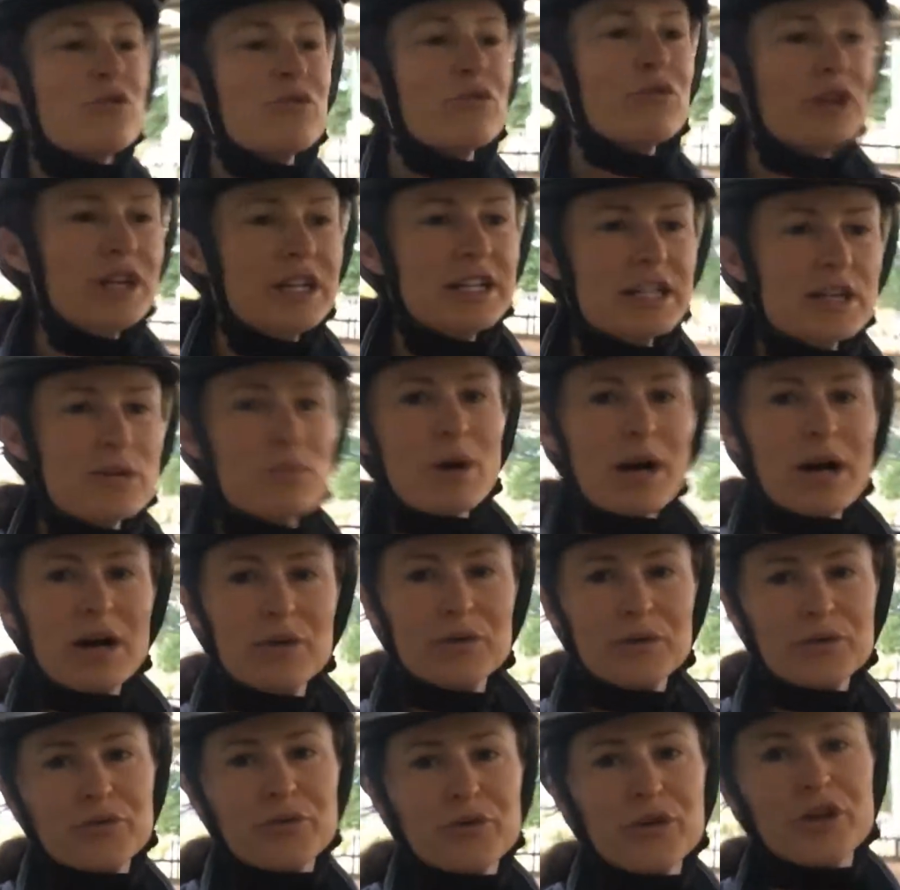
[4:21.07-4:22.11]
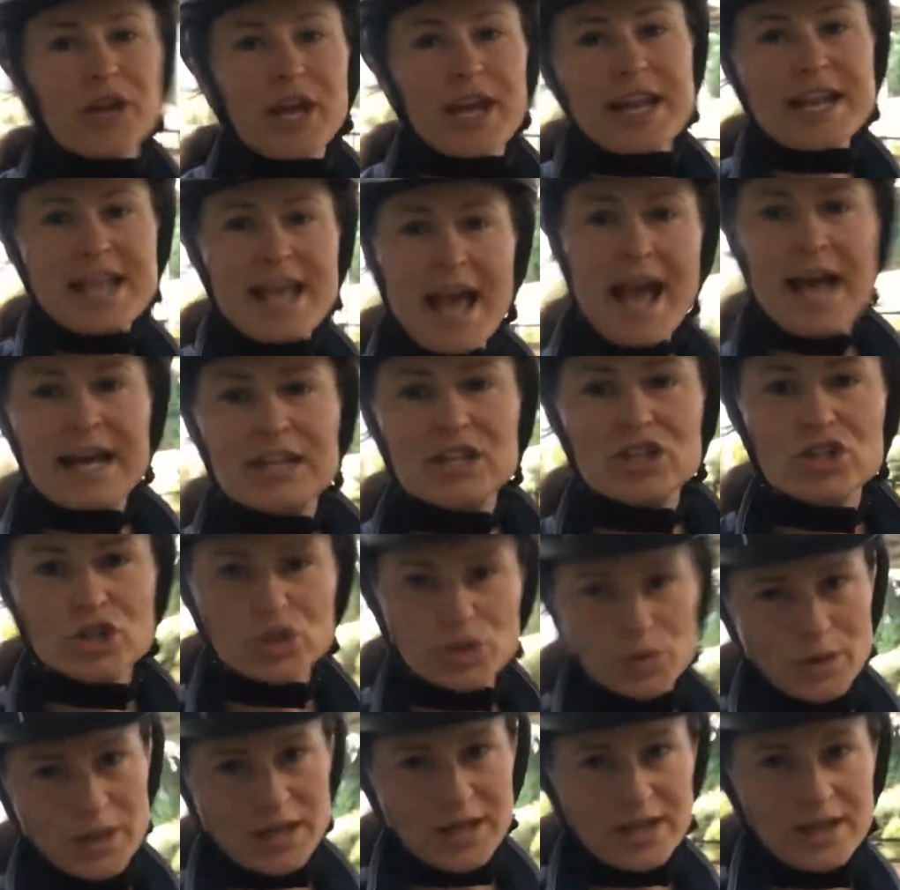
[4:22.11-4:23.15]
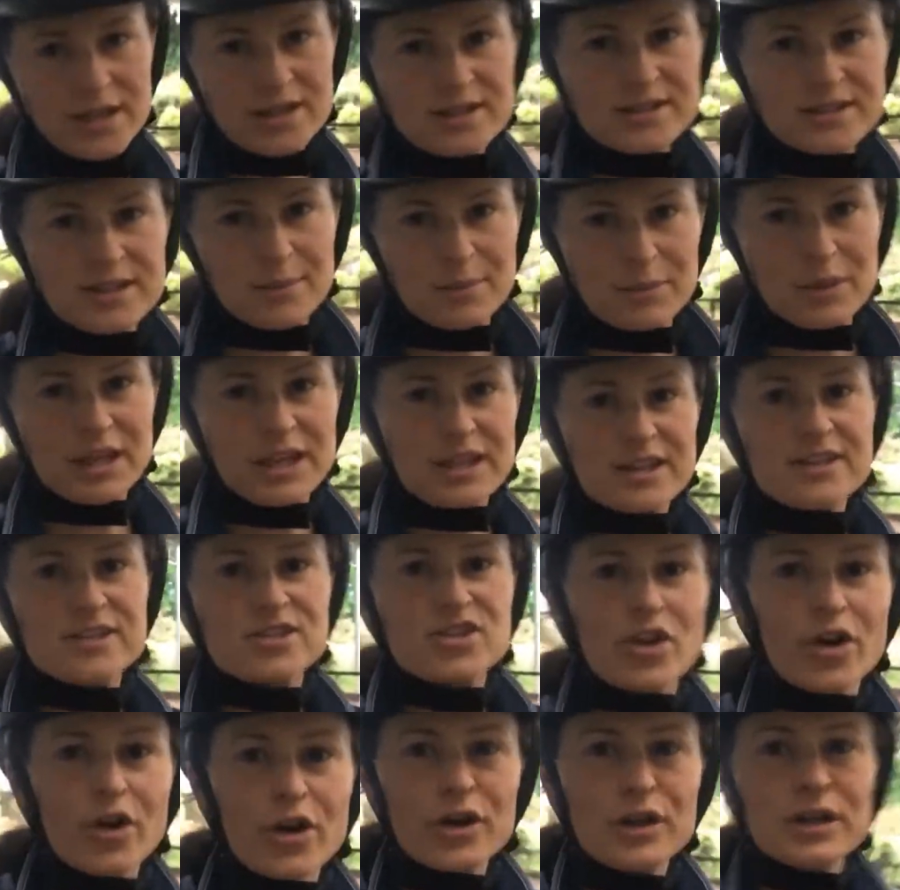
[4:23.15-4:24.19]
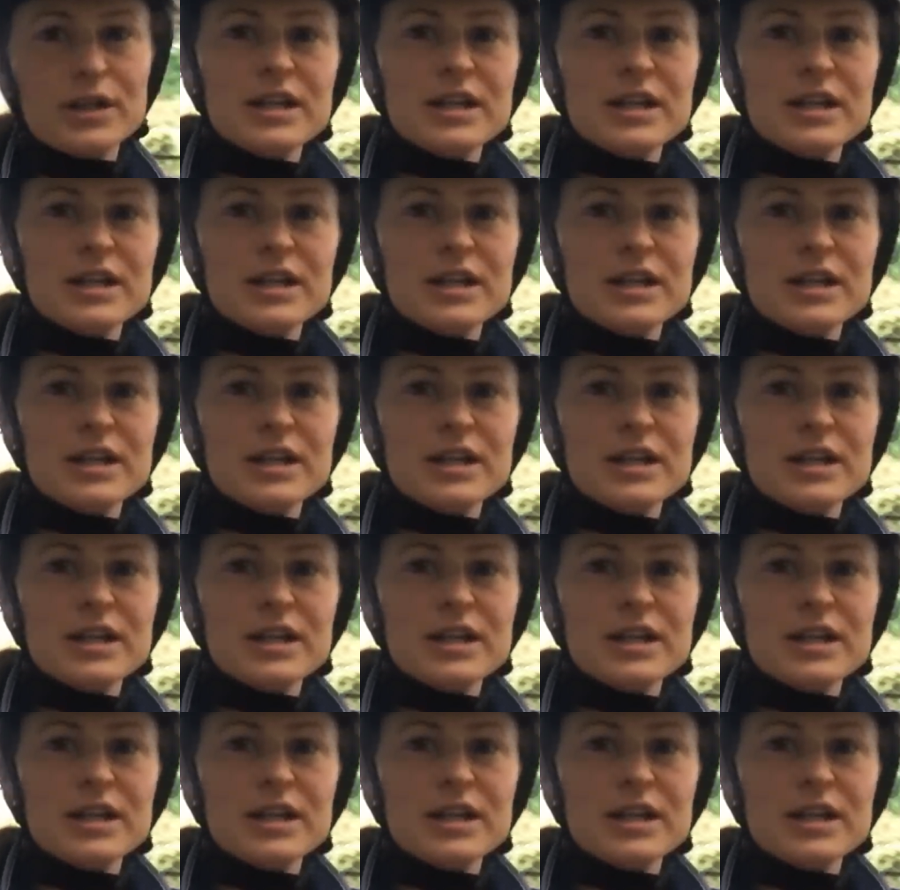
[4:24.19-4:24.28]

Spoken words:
really well through getting out and doing something. So